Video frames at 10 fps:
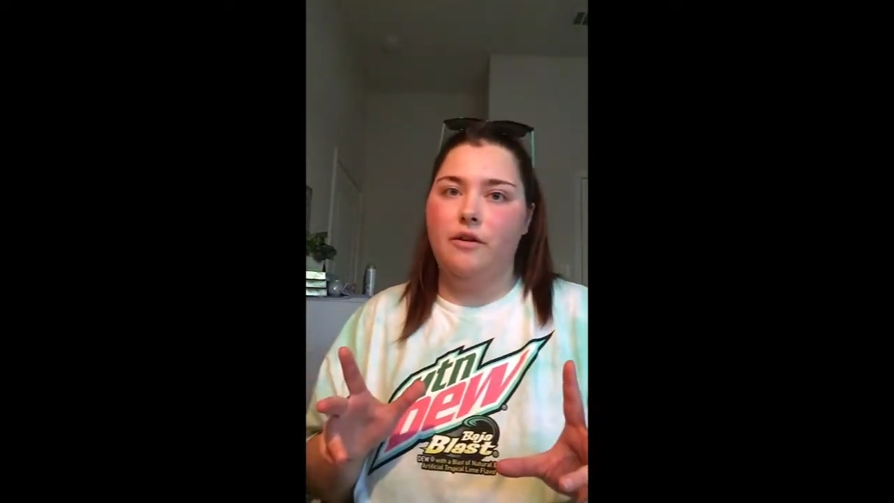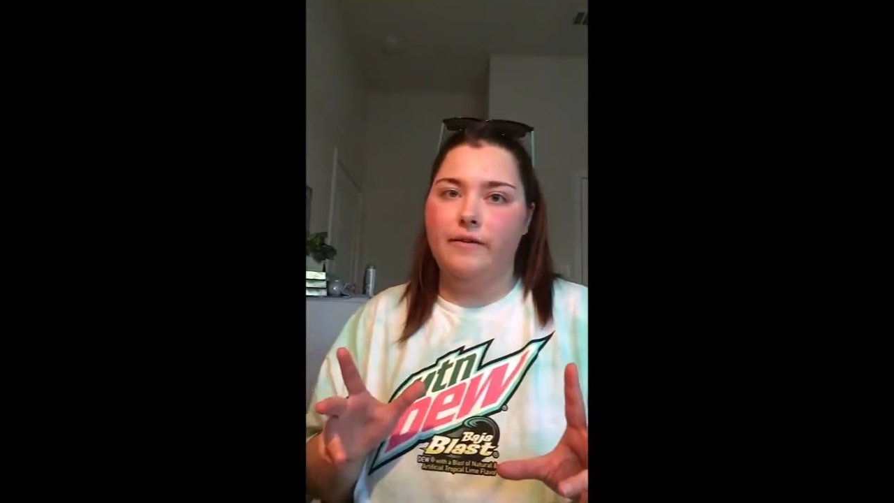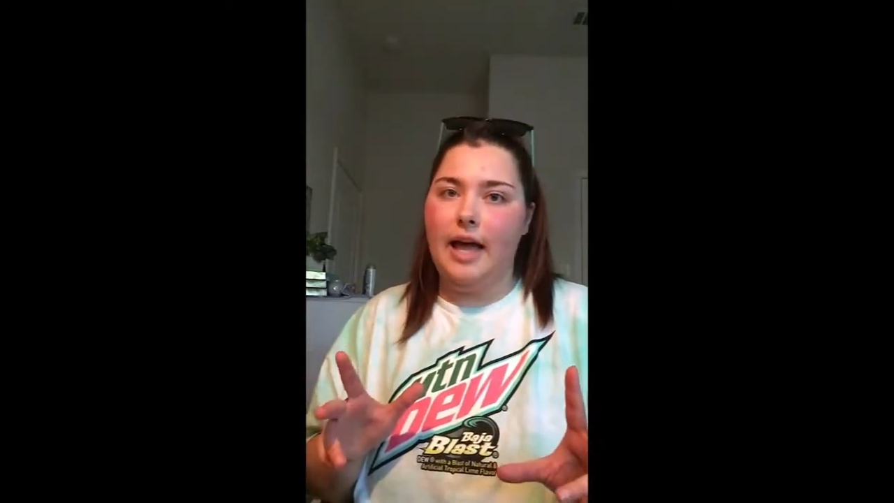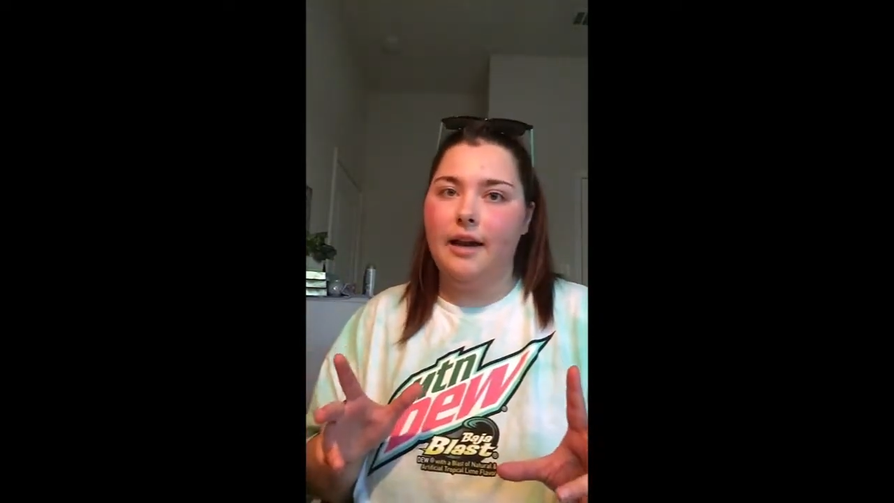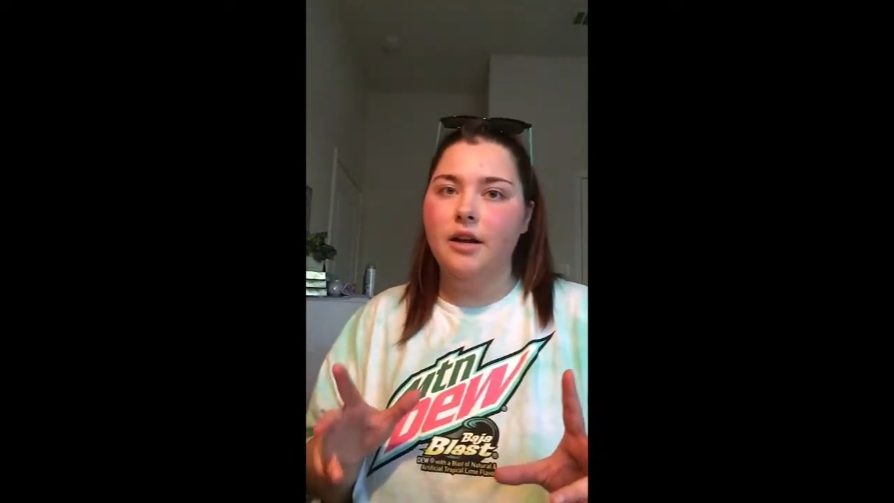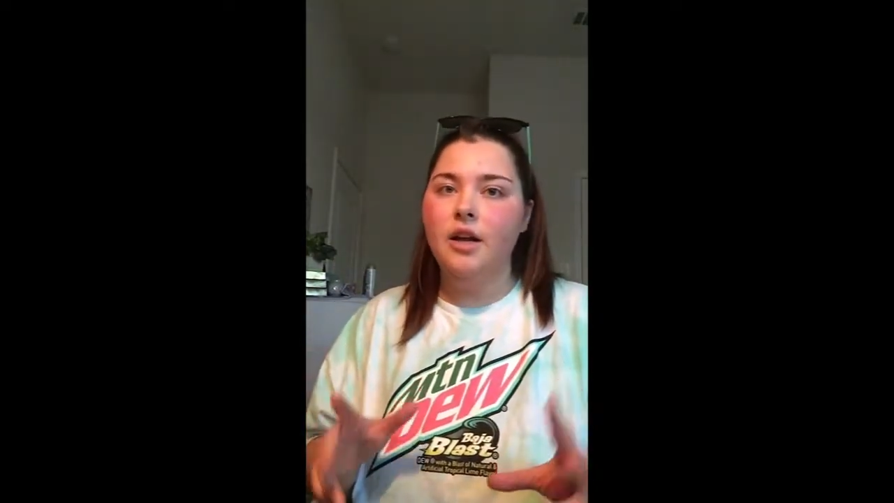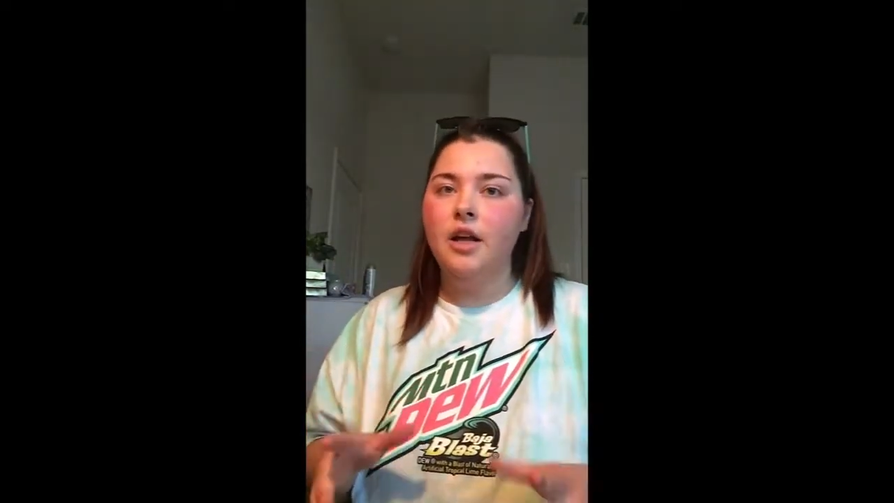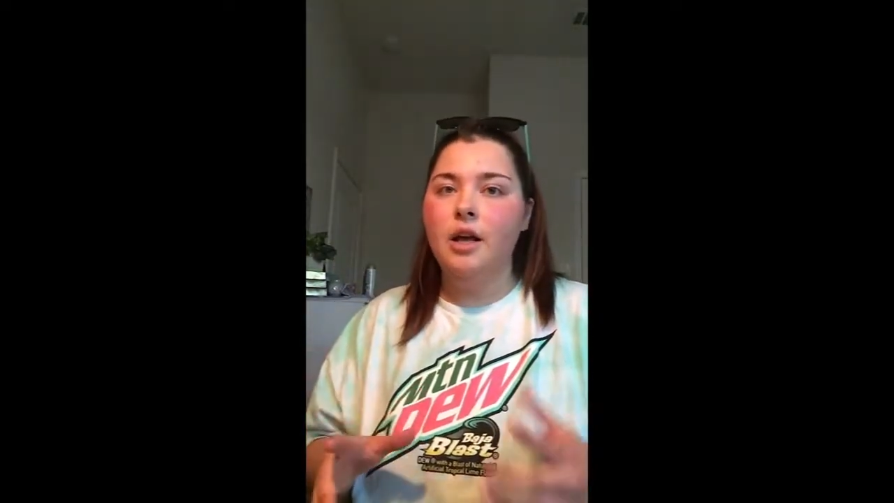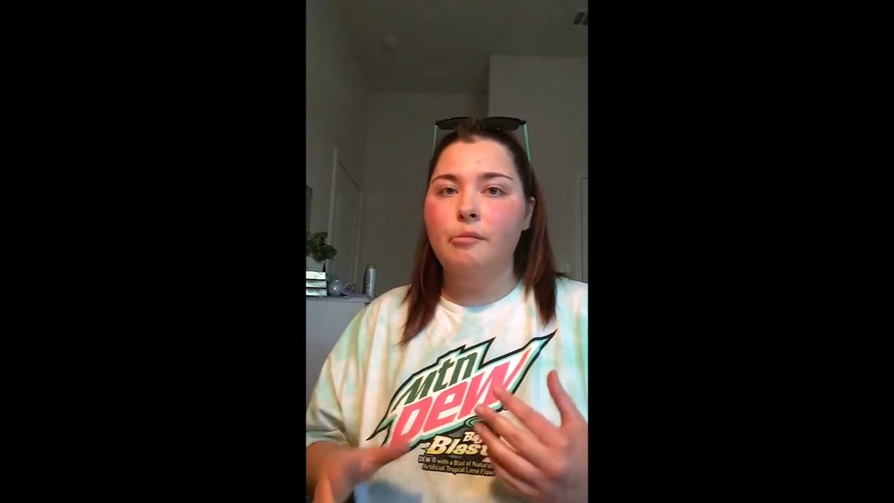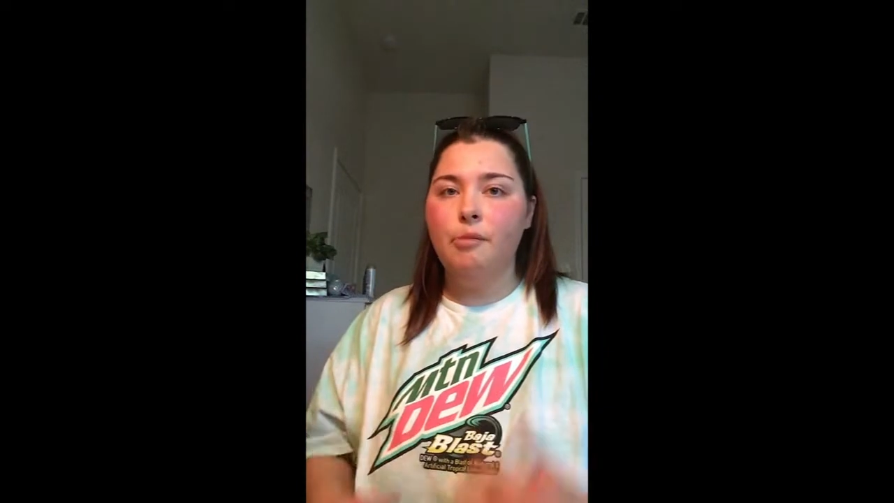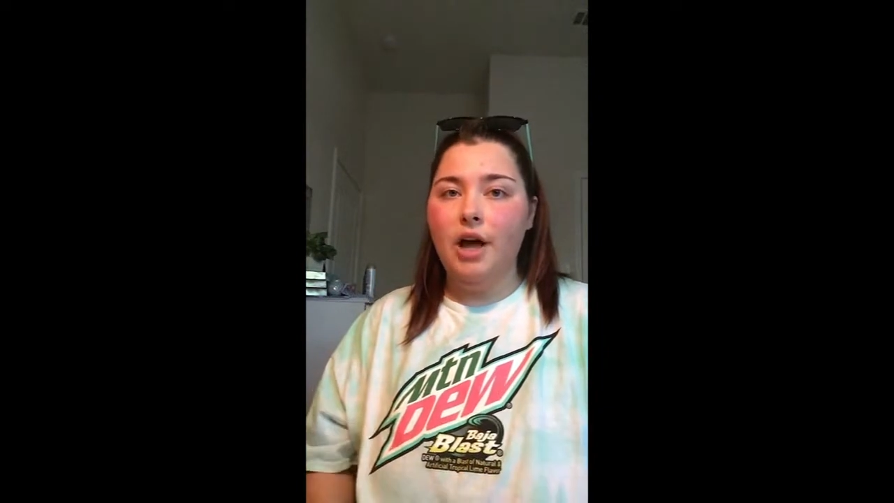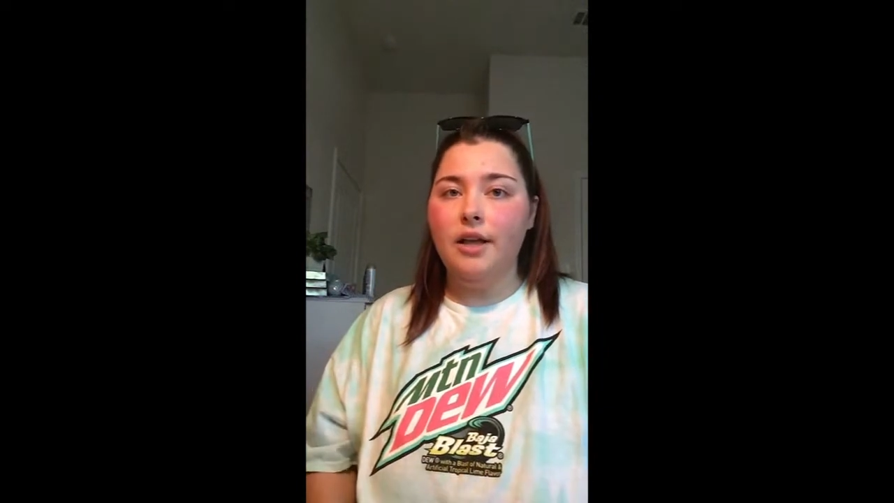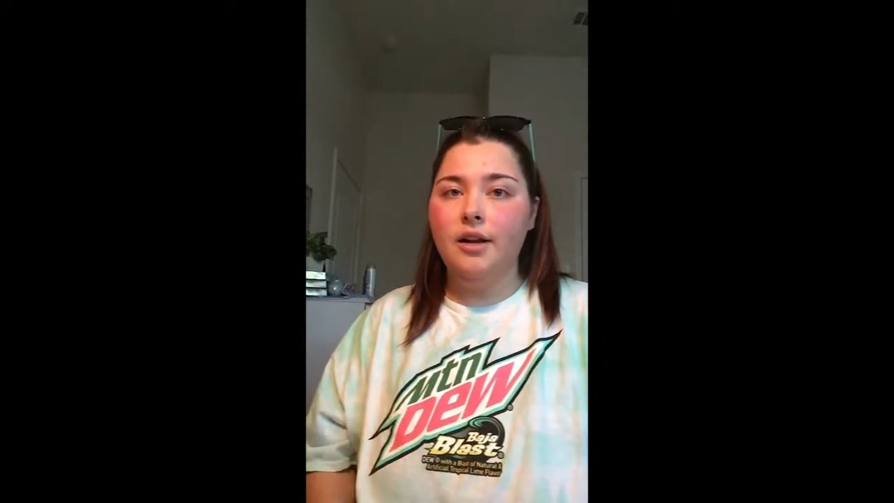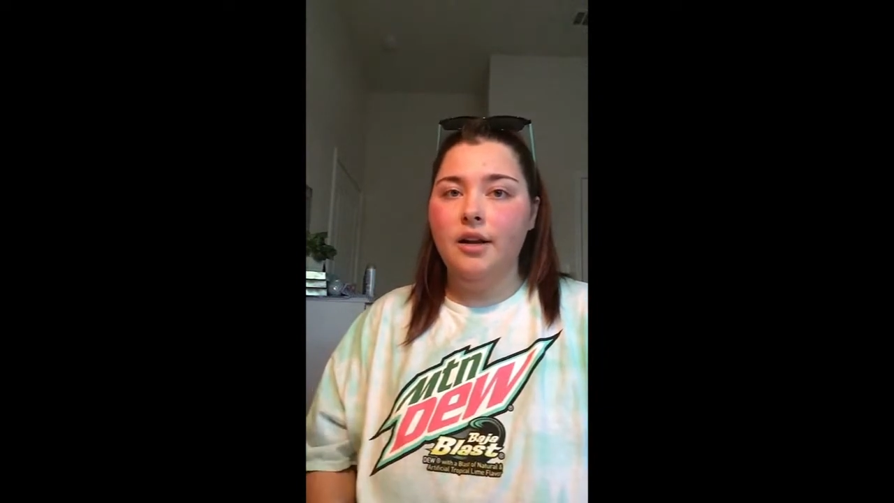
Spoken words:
that. But